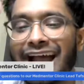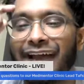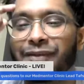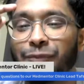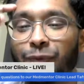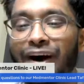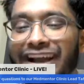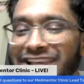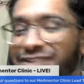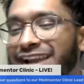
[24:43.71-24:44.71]
And
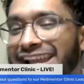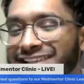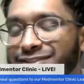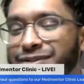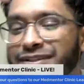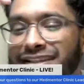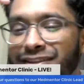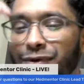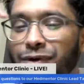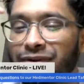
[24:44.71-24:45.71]
what in Gray's
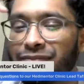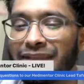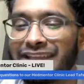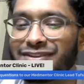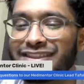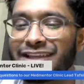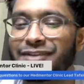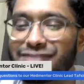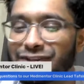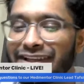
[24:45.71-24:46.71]
thought made you
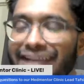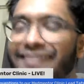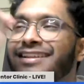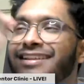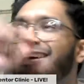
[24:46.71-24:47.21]
think of doing it?